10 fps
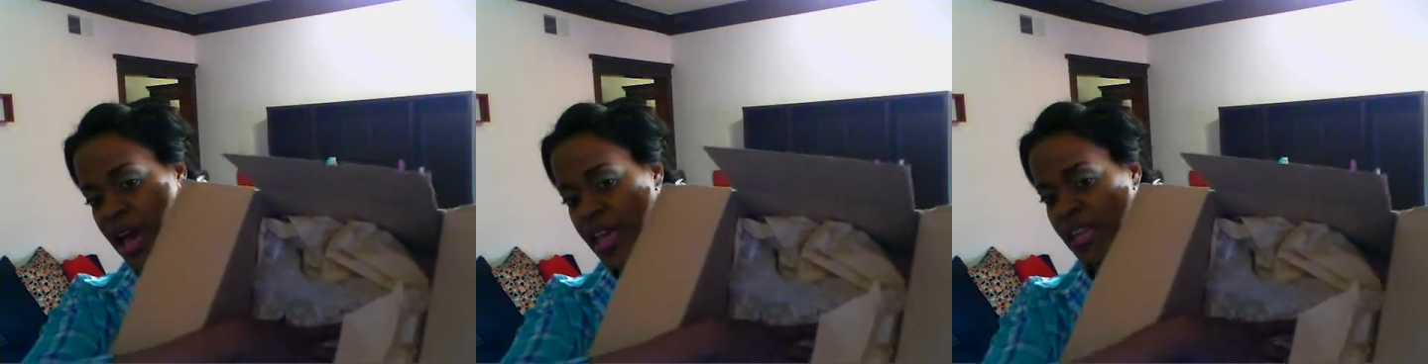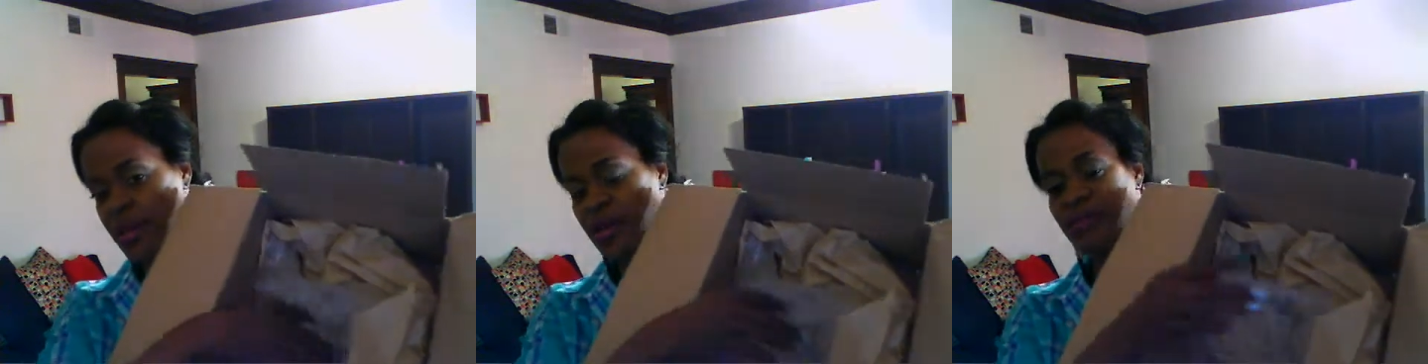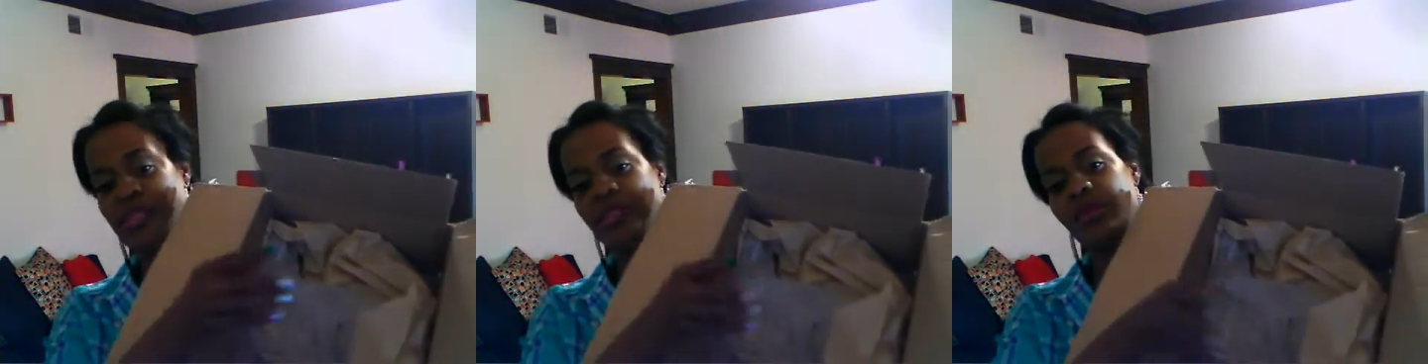
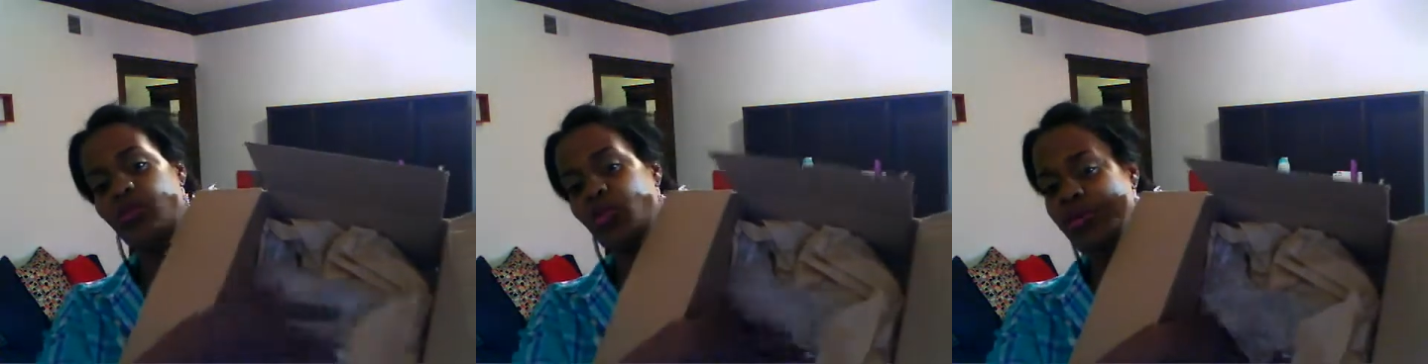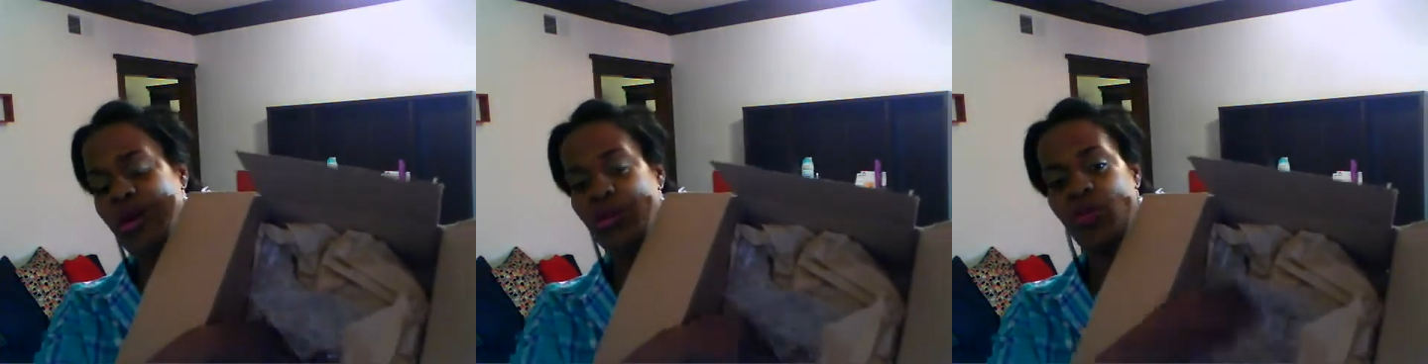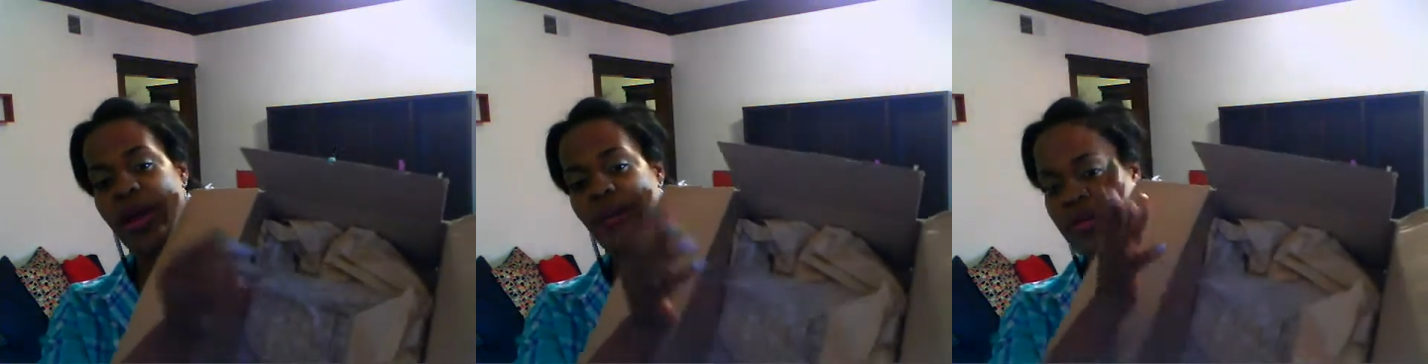items, and then more bubble
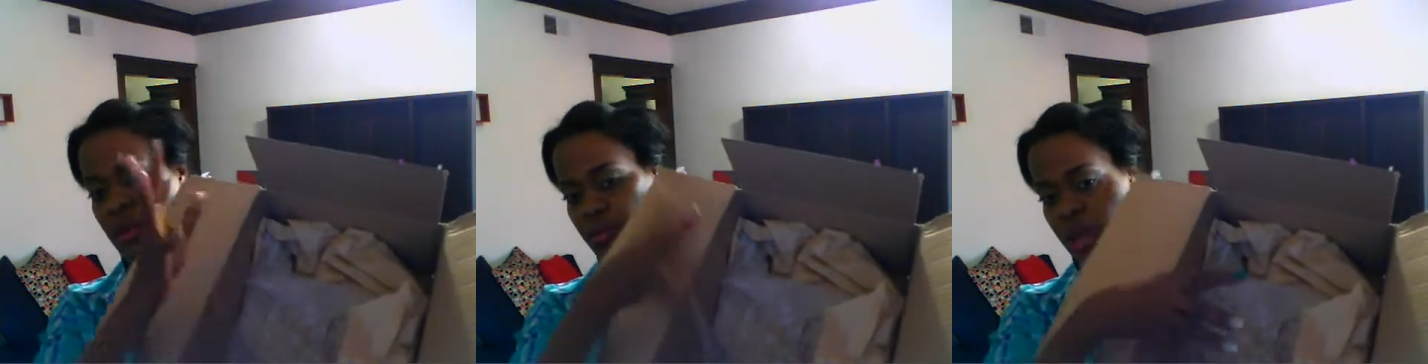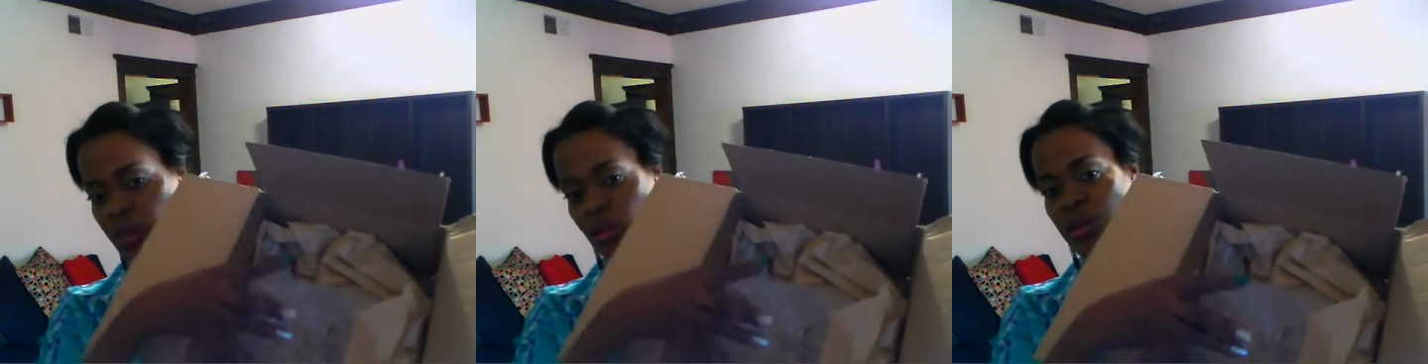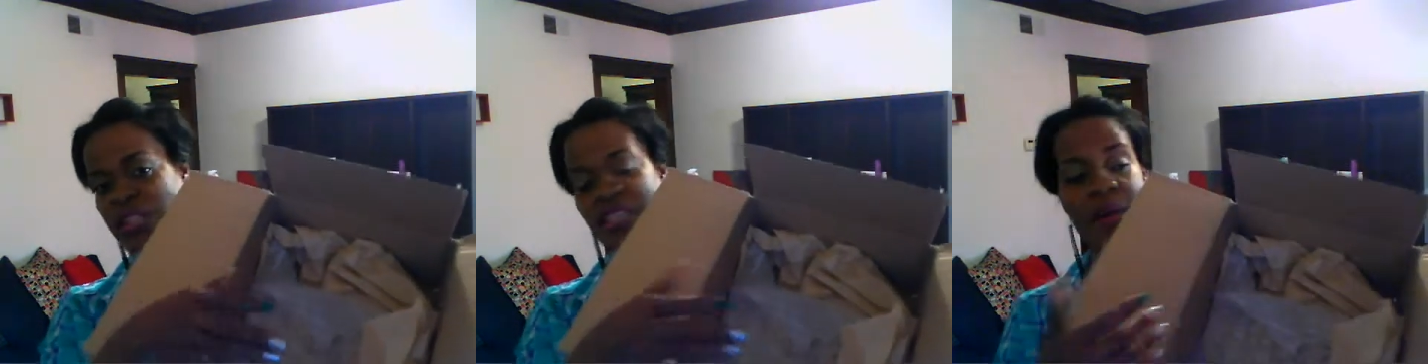wrap, and then paper
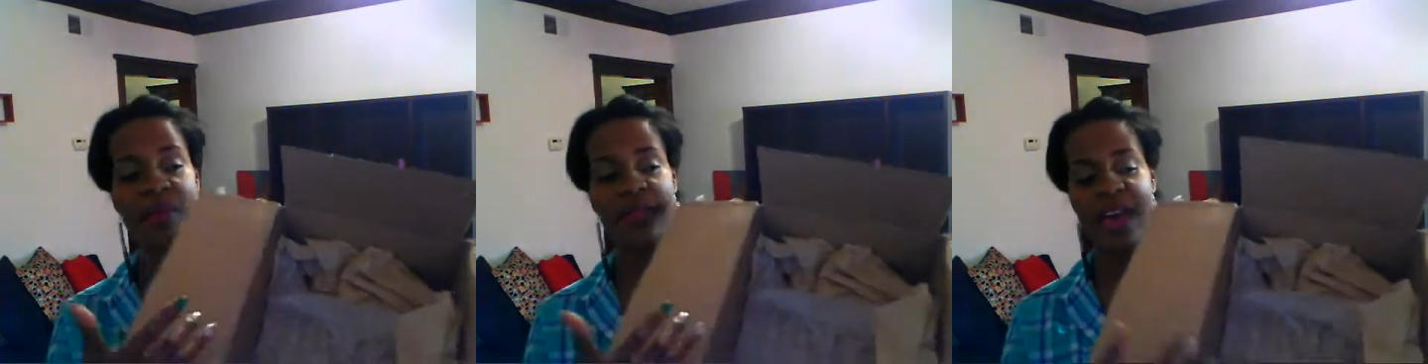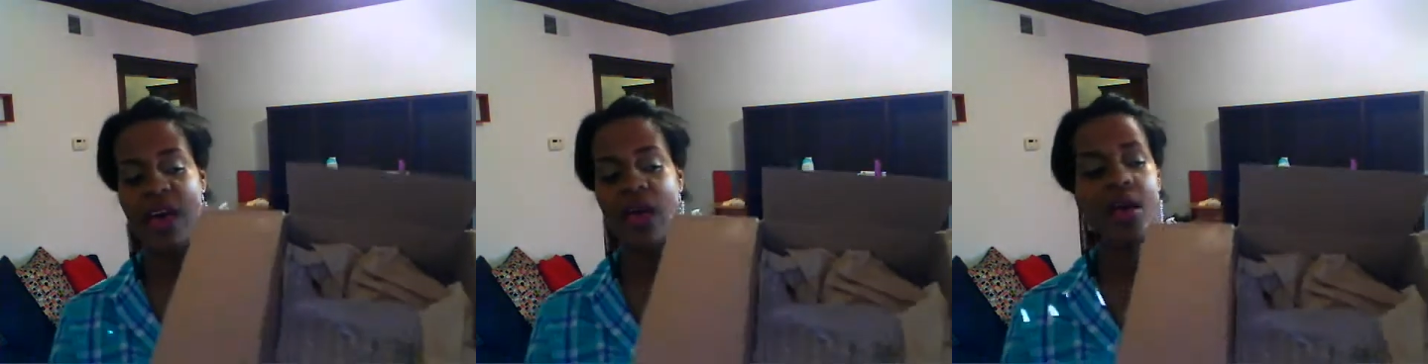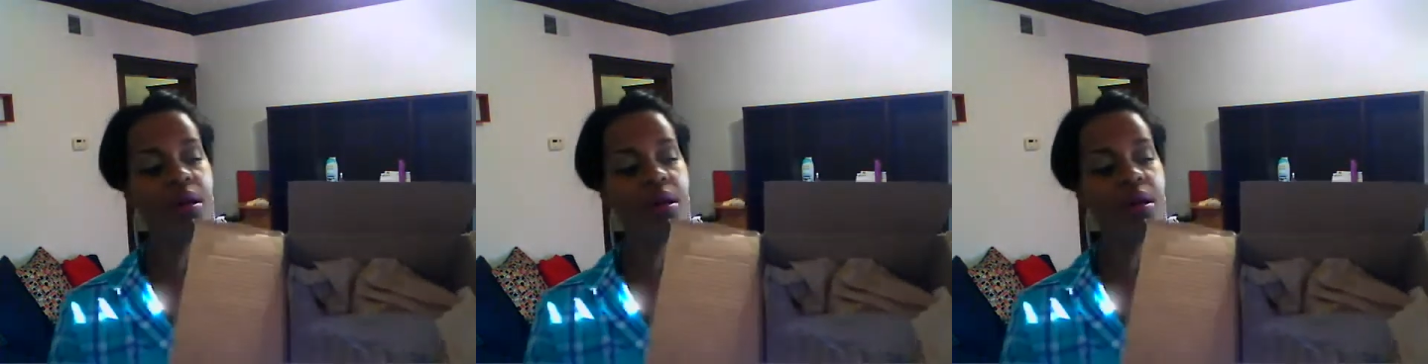on the top of that.